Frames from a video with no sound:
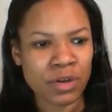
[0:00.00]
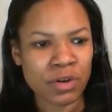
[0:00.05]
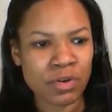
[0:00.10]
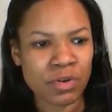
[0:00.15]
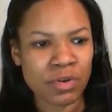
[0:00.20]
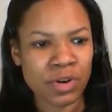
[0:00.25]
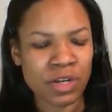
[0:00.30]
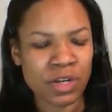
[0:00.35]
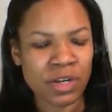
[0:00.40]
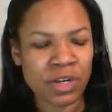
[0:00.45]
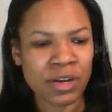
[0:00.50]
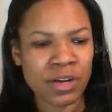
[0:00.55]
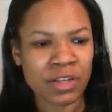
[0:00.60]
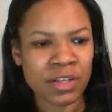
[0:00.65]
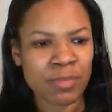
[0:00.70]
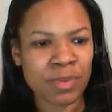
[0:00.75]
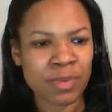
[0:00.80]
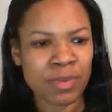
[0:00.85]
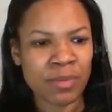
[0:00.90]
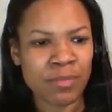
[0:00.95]
ordinarily
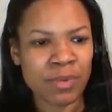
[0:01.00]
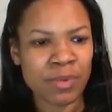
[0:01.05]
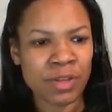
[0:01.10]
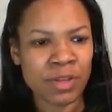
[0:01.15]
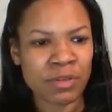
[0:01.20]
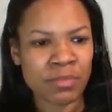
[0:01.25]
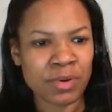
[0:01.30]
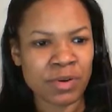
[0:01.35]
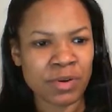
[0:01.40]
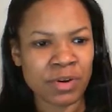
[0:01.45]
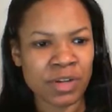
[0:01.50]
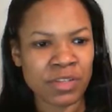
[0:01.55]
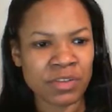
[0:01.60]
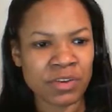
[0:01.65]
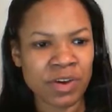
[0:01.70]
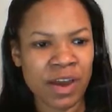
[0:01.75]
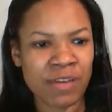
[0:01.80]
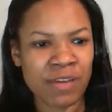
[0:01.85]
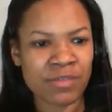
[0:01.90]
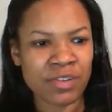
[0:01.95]
be appealable until
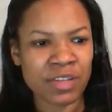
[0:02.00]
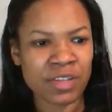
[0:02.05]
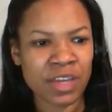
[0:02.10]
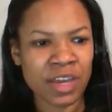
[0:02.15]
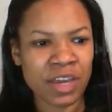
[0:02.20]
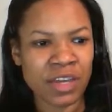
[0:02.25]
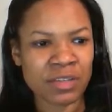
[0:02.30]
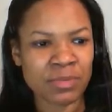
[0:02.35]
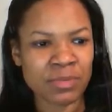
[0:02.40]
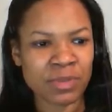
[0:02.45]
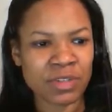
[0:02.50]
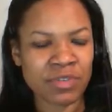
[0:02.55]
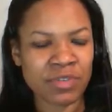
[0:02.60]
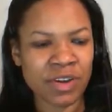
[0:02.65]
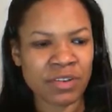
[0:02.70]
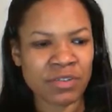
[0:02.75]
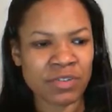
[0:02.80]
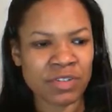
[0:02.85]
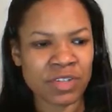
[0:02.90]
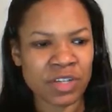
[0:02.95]
after the case went to
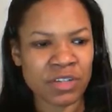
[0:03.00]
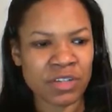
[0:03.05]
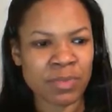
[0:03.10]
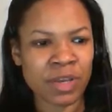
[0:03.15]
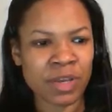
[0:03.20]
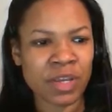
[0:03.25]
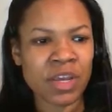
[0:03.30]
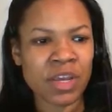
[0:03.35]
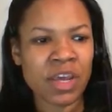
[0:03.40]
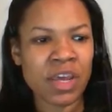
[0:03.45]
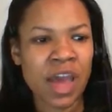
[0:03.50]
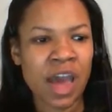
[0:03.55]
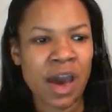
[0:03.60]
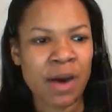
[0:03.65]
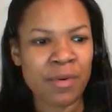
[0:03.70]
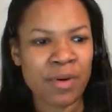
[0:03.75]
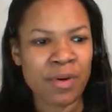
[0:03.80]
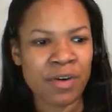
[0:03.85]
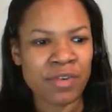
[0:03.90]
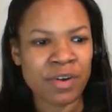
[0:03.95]
final judgment.
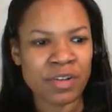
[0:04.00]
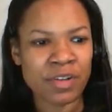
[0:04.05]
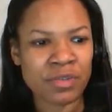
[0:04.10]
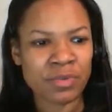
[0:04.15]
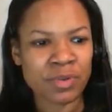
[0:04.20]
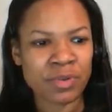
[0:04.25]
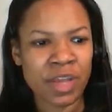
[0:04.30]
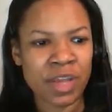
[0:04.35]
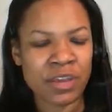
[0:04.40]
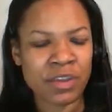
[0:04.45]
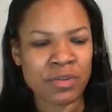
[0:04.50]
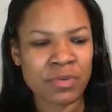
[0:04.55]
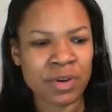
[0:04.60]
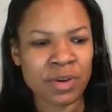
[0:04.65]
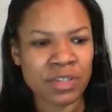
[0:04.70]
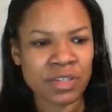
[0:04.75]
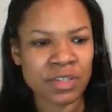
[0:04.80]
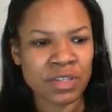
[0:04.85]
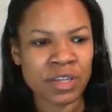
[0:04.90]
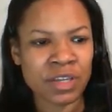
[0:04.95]
However, 28
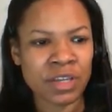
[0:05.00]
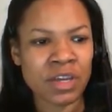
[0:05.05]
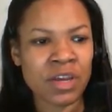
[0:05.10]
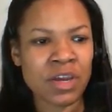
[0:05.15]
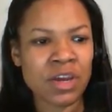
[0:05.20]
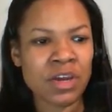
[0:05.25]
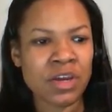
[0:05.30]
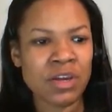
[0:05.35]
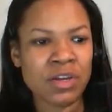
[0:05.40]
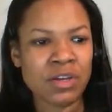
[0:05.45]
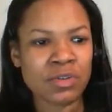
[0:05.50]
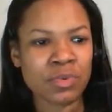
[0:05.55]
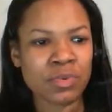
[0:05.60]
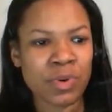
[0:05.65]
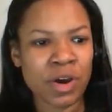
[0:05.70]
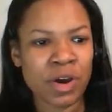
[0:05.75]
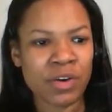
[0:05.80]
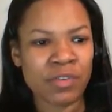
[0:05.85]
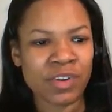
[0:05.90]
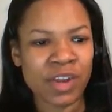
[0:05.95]
U.S.C.
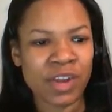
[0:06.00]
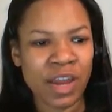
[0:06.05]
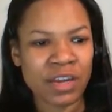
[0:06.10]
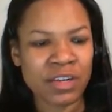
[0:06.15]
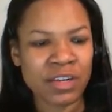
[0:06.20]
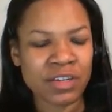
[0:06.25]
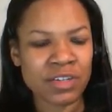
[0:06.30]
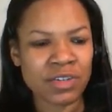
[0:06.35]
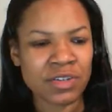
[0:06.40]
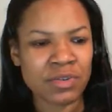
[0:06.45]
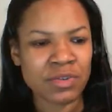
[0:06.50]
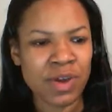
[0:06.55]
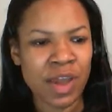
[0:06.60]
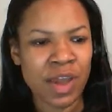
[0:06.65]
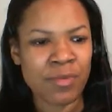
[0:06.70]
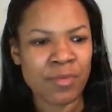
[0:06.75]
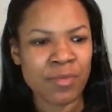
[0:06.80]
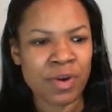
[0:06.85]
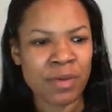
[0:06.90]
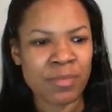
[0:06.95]

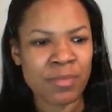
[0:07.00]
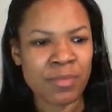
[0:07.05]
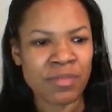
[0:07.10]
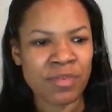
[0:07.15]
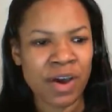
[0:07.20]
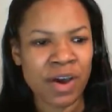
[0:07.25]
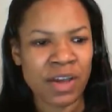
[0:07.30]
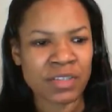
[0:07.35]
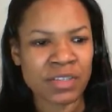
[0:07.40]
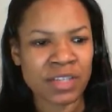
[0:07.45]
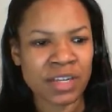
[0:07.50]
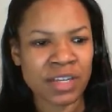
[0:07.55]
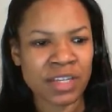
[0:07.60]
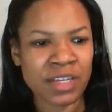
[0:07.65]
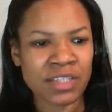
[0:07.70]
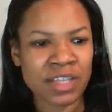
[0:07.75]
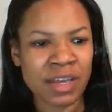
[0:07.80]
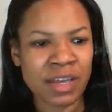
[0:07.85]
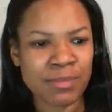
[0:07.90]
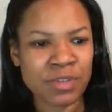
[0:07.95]
1292A1 provides an
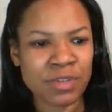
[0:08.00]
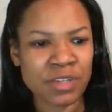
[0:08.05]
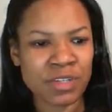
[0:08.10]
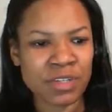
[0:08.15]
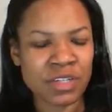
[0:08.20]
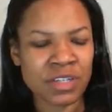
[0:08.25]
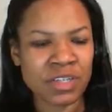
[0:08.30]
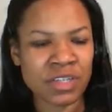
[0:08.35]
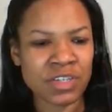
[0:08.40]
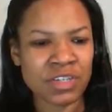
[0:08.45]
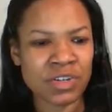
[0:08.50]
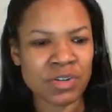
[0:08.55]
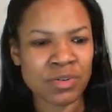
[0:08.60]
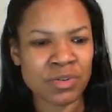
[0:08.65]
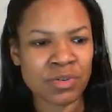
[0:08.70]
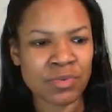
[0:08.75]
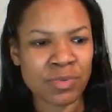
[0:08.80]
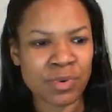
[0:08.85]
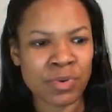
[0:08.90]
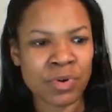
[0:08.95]
exception to this general
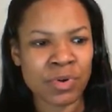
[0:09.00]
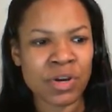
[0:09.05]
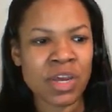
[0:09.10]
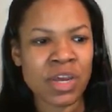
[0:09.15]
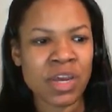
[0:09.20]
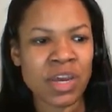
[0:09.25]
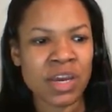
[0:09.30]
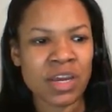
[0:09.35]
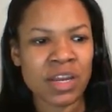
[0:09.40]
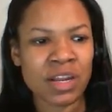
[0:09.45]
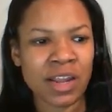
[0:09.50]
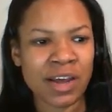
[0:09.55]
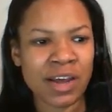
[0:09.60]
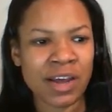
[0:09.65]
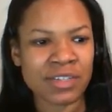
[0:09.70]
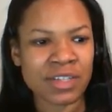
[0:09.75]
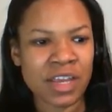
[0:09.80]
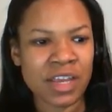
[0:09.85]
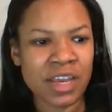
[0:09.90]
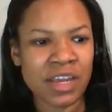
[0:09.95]
rule. It
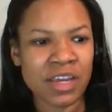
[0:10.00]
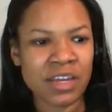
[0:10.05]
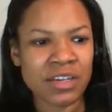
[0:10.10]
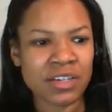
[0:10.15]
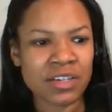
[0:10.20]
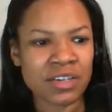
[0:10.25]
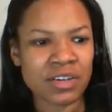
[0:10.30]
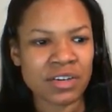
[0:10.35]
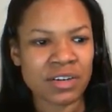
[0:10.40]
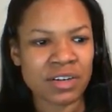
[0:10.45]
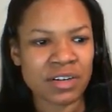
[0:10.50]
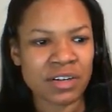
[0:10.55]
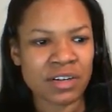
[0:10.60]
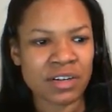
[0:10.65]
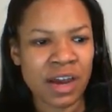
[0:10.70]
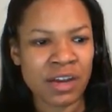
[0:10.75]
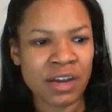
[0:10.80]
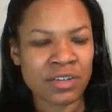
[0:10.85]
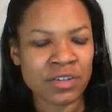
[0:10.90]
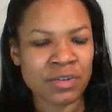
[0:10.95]
allows
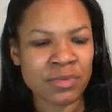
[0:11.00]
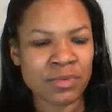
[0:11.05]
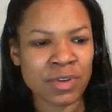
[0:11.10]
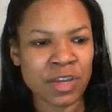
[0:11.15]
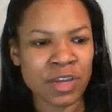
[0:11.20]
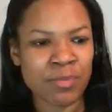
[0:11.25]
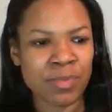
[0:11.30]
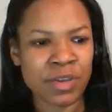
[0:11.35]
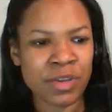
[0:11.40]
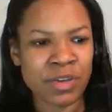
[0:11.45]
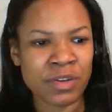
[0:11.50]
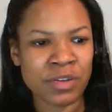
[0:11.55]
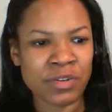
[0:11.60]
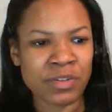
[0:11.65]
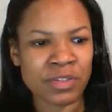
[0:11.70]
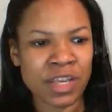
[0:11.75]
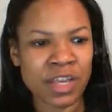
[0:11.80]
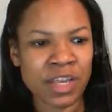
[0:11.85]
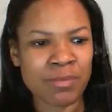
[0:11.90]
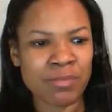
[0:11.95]
interlocutory
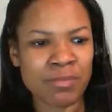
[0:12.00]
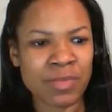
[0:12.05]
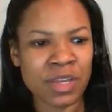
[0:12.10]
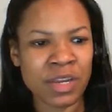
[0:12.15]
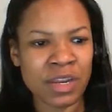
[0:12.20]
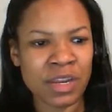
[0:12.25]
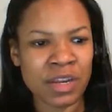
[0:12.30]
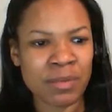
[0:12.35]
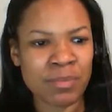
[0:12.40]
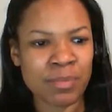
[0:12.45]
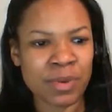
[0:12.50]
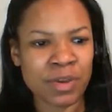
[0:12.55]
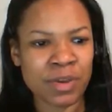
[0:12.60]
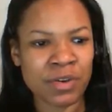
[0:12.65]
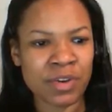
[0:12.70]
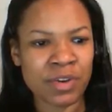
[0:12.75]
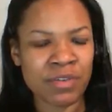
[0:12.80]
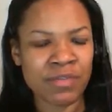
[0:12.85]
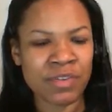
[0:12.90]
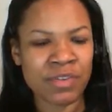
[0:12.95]
appeals and immediate appeal,
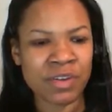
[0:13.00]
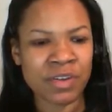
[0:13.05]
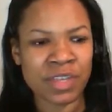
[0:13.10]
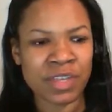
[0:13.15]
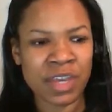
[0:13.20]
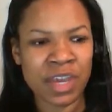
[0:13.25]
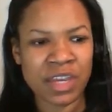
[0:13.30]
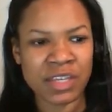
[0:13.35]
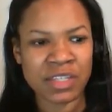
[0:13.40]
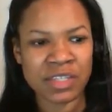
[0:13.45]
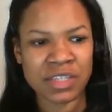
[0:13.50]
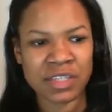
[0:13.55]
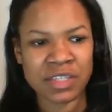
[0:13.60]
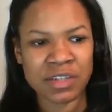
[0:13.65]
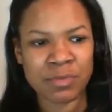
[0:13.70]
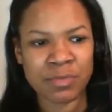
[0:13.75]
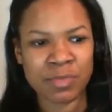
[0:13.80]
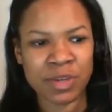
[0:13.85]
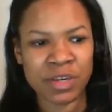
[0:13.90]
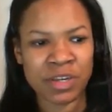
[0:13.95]
even though the case is
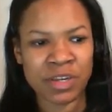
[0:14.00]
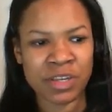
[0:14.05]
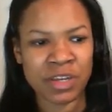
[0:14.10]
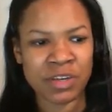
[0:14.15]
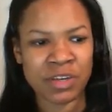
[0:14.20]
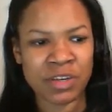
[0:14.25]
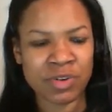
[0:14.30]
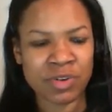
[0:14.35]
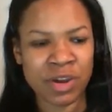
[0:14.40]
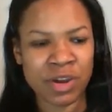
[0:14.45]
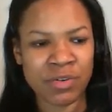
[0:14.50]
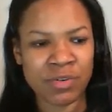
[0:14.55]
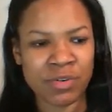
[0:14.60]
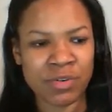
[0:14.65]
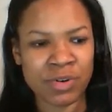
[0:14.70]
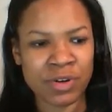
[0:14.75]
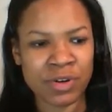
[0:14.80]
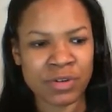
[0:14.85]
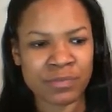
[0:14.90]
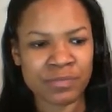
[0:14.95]
still pending in trial
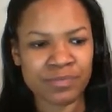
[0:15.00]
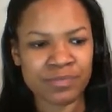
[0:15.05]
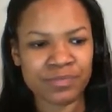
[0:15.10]
court.